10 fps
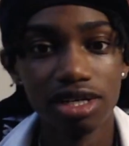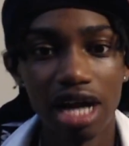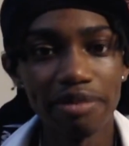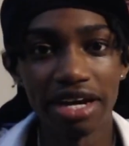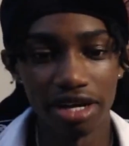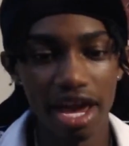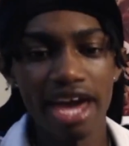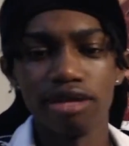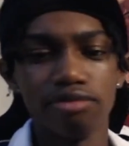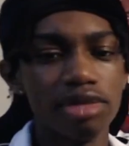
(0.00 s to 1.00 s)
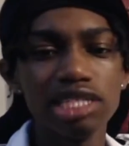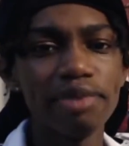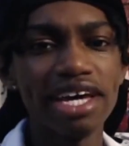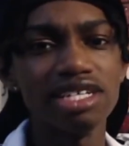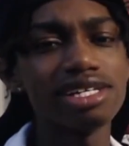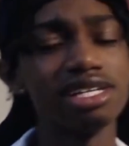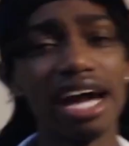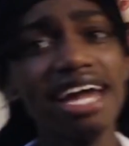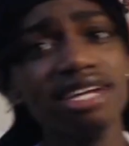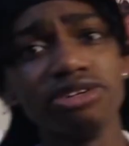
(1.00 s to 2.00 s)
I'm not. Hey, let's make this clear.
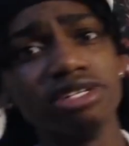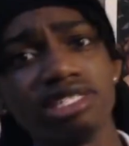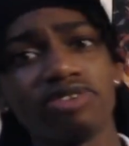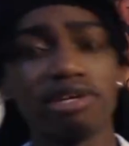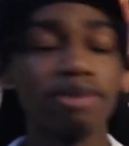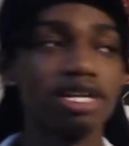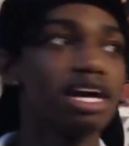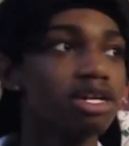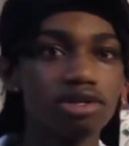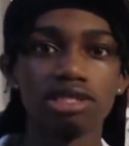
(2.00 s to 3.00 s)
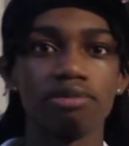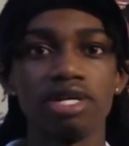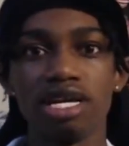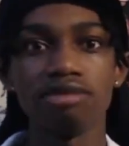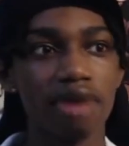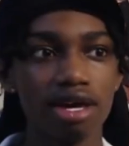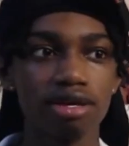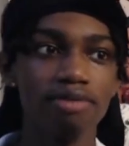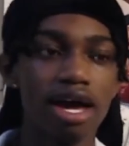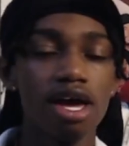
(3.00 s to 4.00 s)
I ain't doing this for the money. I know it's gonna be. It's my. It
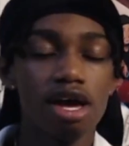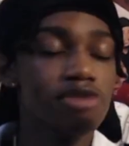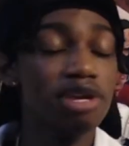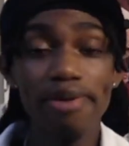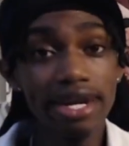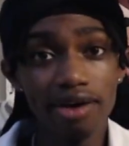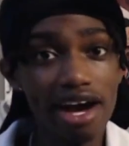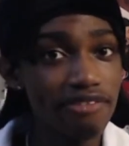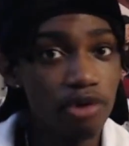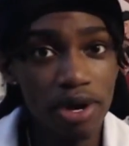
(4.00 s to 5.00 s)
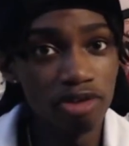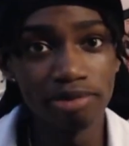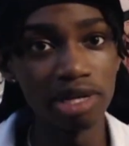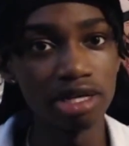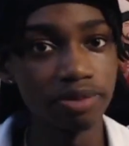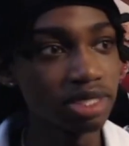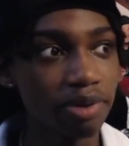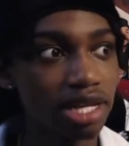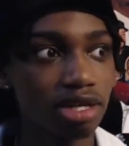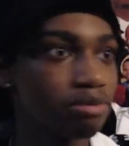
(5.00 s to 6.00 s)
might, depending on how quickly blow up, it's
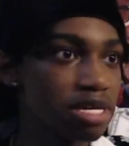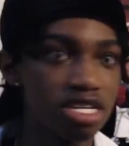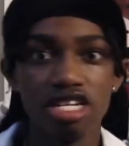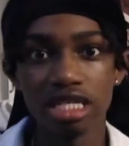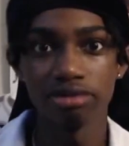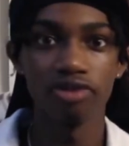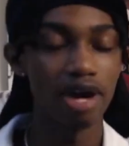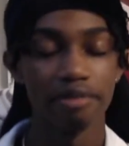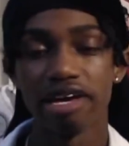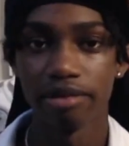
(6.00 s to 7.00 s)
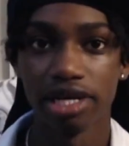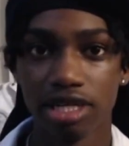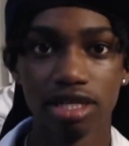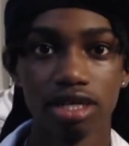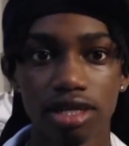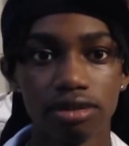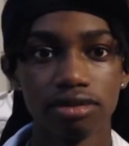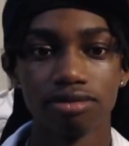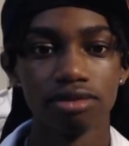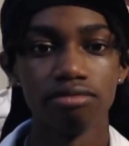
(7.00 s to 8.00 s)
probably gonna be years before I make money.
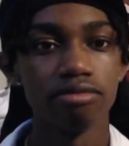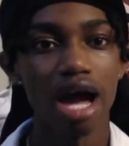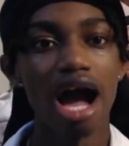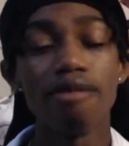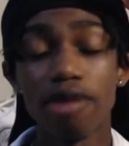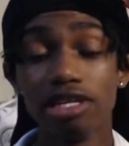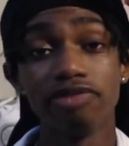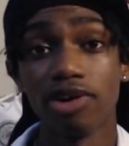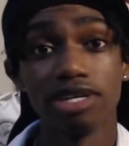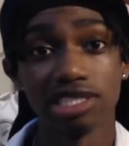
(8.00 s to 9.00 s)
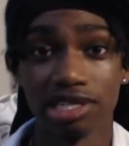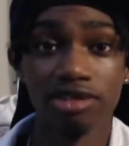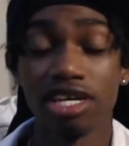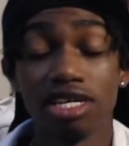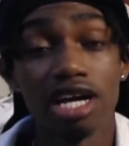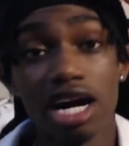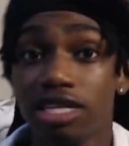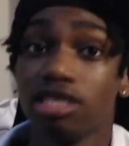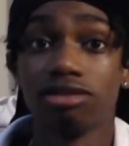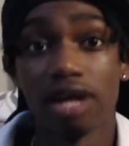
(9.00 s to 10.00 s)
I'm only focused on getting y'all
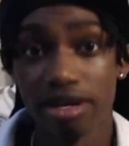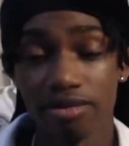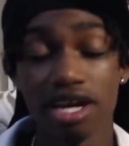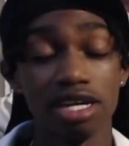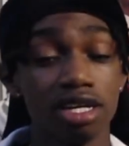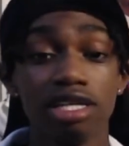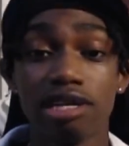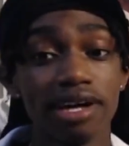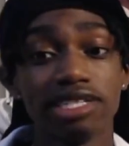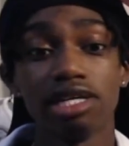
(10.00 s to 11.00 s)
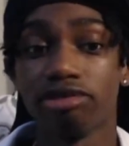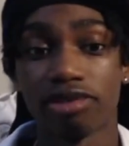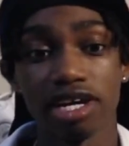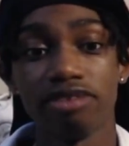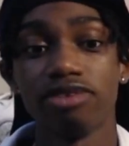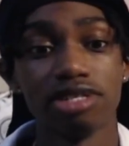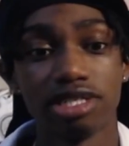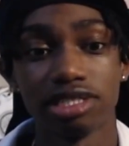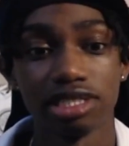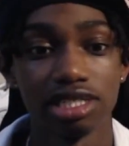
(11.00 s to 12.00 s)
niggas right, man, and getting myself right. You feel what
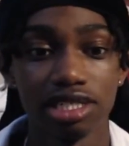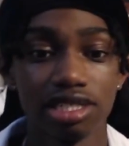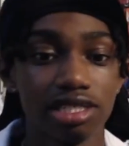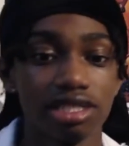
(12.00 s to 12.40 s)
I'm saying?